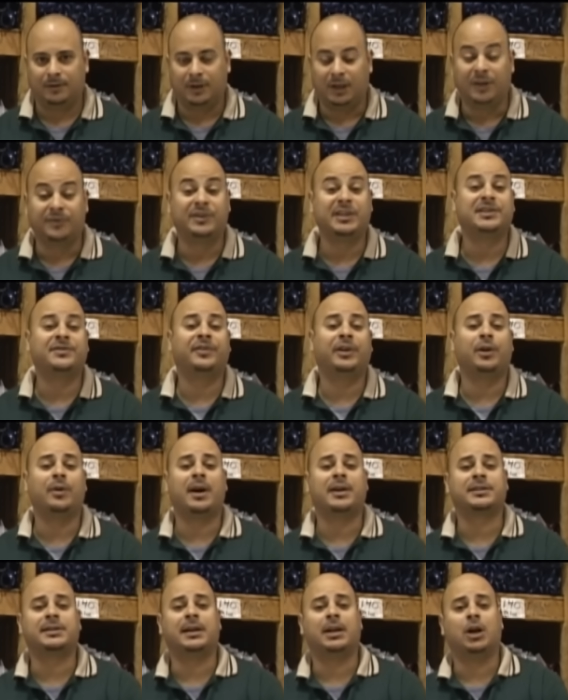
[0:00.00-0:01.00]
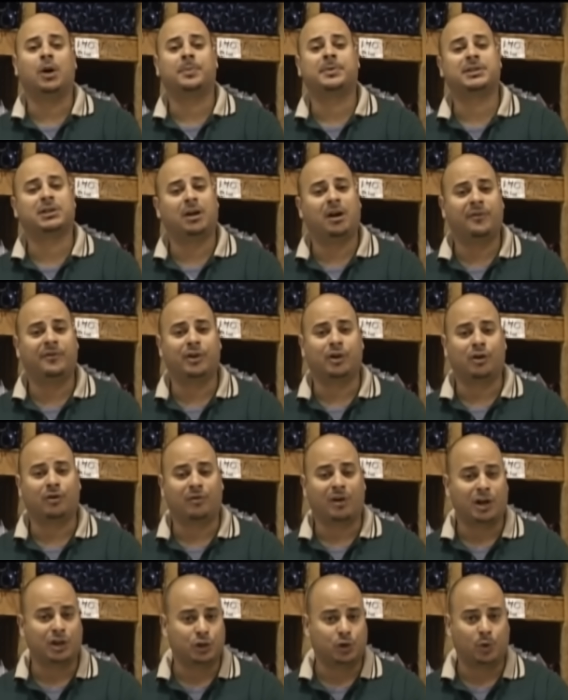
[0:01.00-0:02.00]
If this video hasn't helped solve your
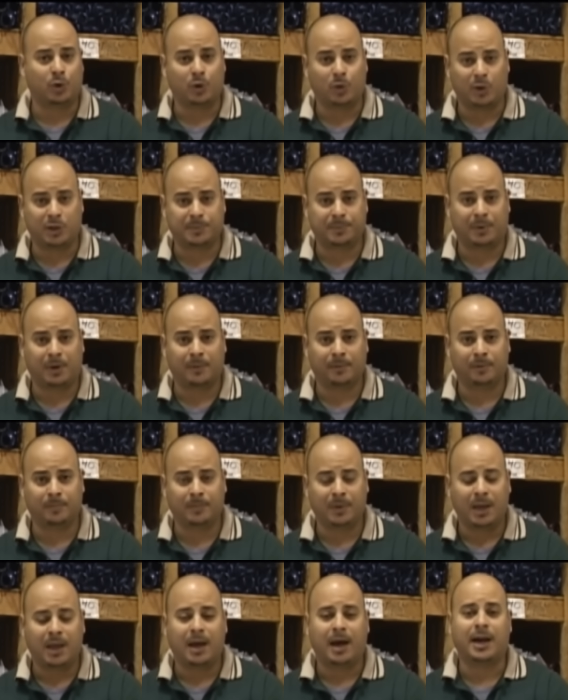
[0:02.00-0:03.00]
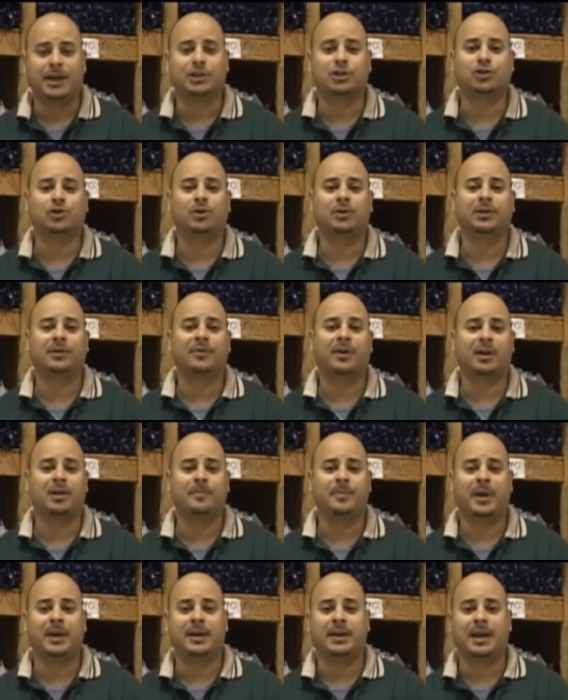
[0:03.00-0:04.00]
garage door noise problem, I'd strongly
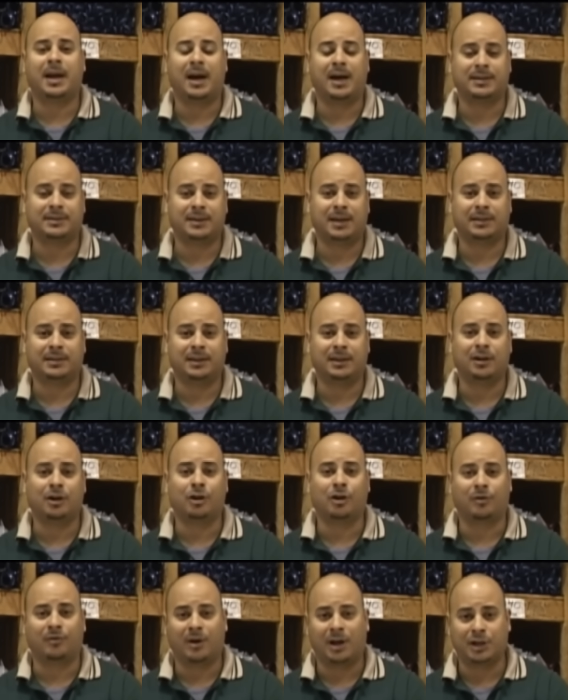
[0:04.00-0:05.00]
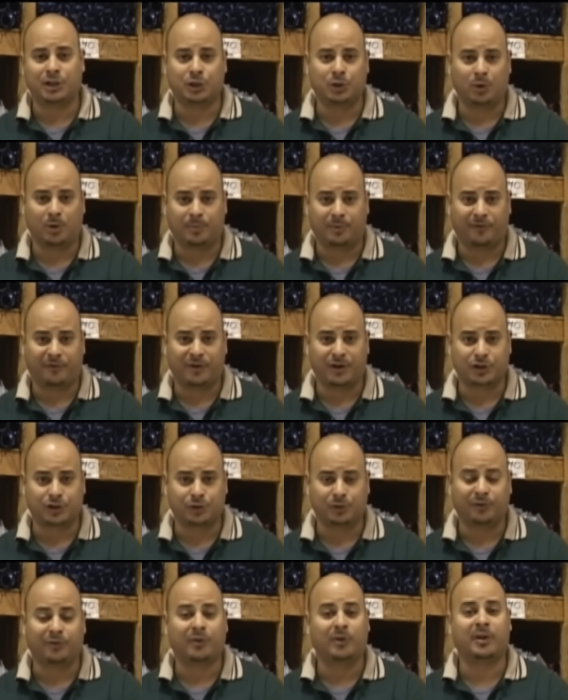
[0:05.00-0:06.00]
recommend contacting a garage door
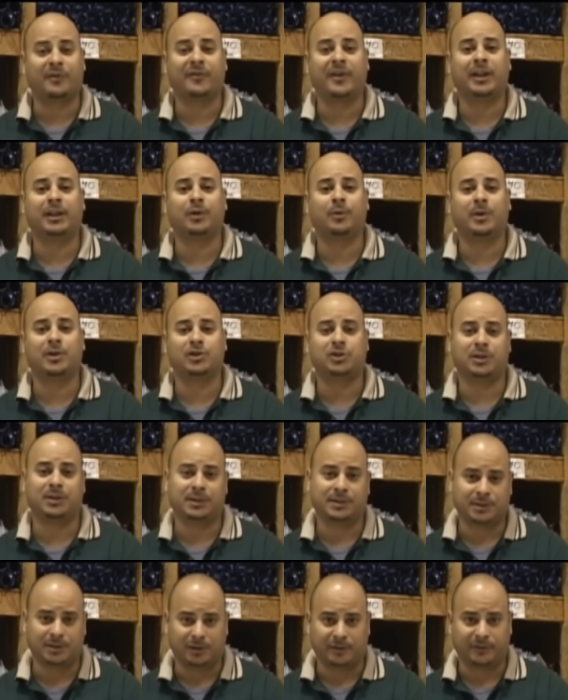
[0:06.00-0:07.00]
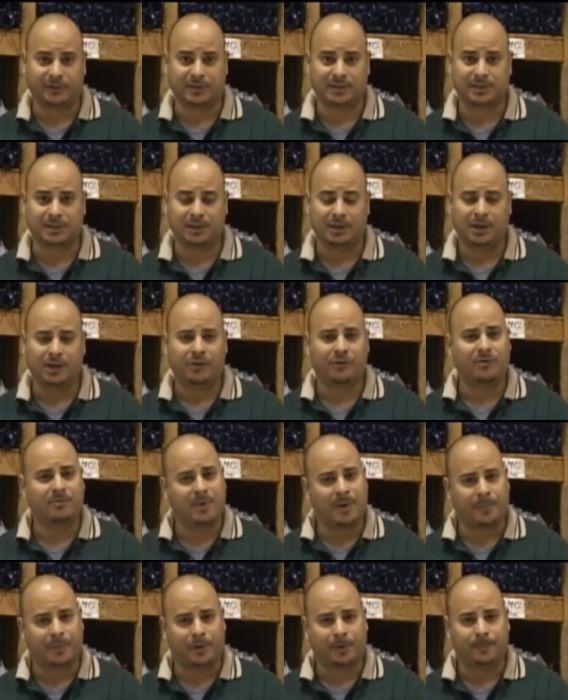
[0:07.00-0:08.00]
professional for an evaluation and service.
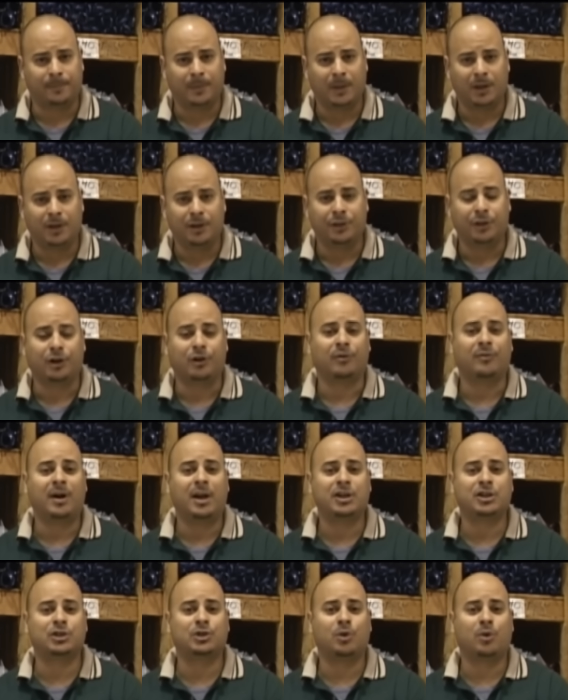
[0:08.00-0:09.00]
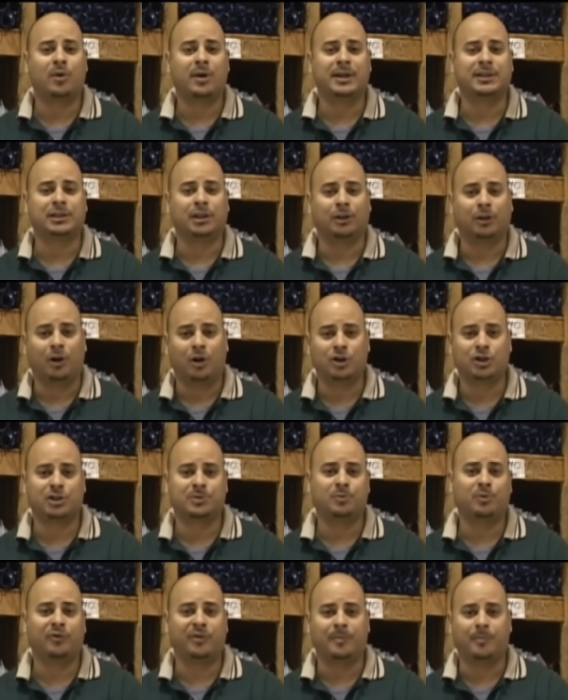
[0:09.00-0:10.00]
Remember, the garage door is the largest
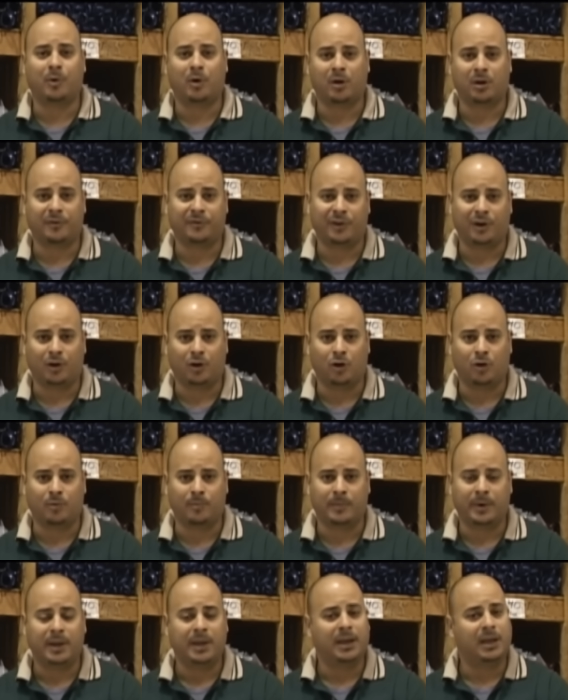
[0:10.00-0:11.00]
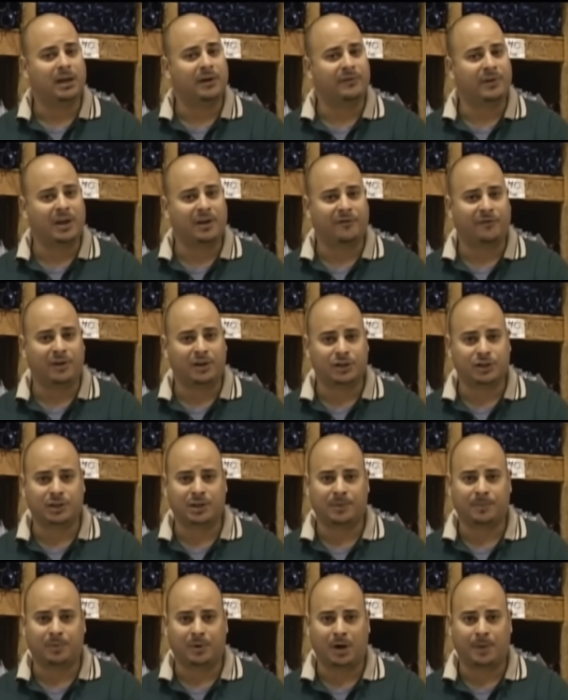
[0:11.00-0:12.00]
moving part of your home, and if not
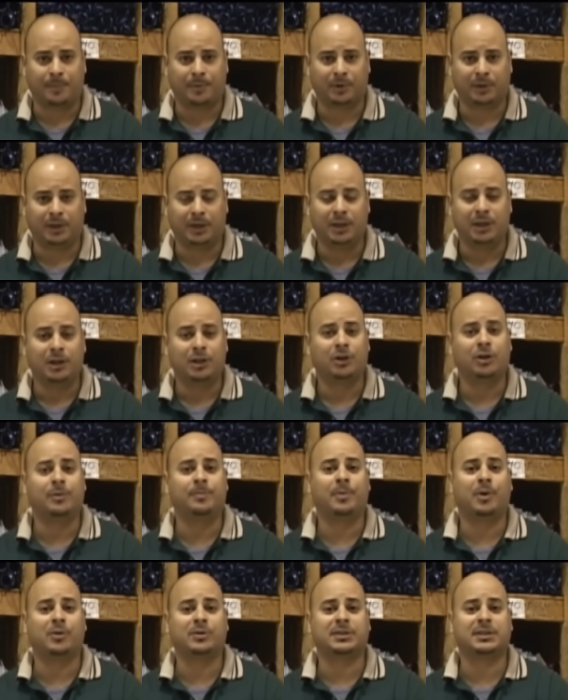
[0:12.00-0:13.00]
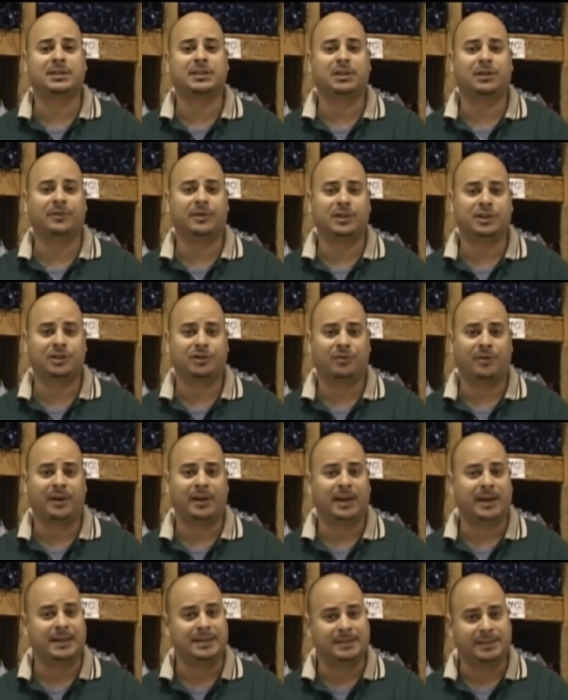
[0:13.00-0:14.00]
functioning properly, could pose a serious threat
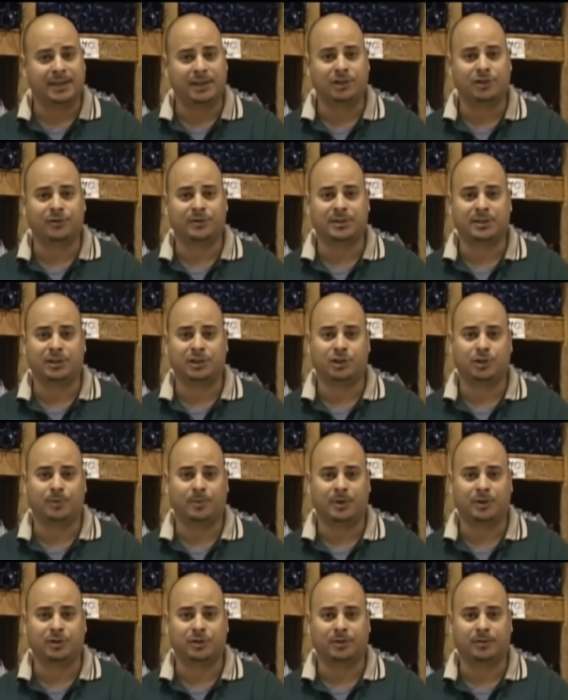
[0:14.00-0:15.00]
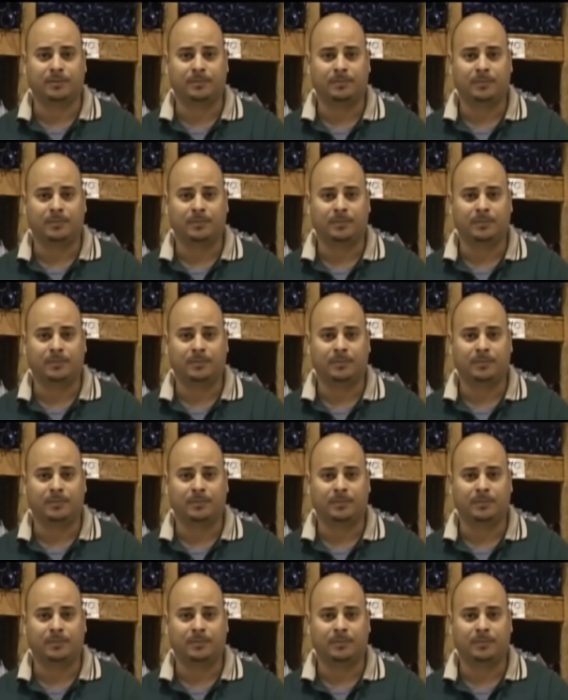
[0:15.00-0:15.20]
in a dangerous situation.